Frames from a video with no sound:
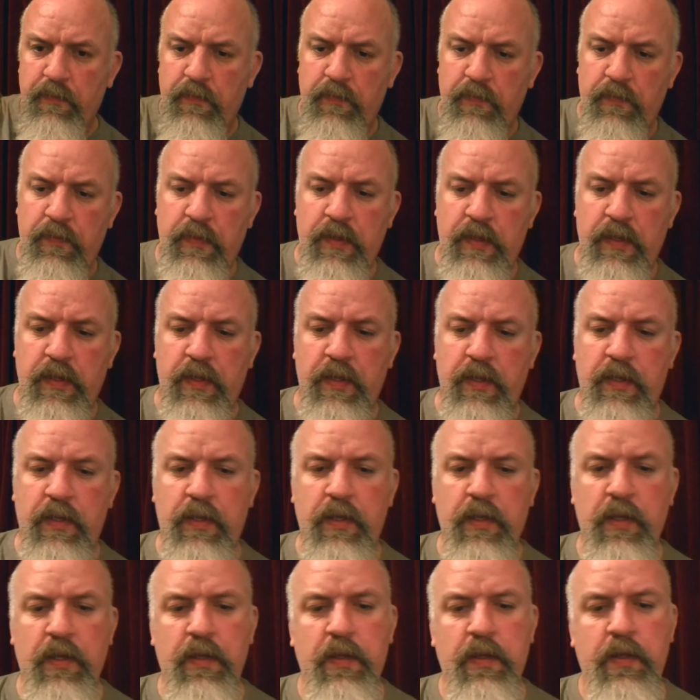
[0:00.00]

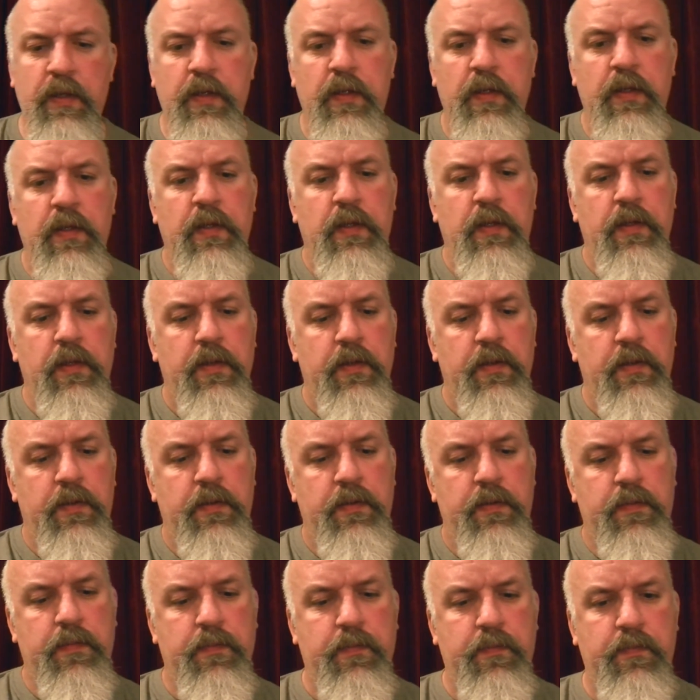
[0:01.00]

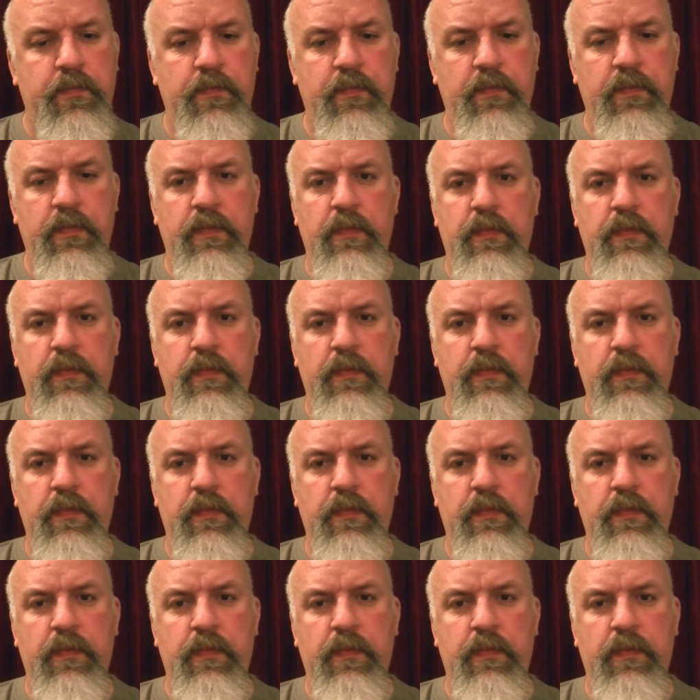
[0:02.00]
(no one is talking)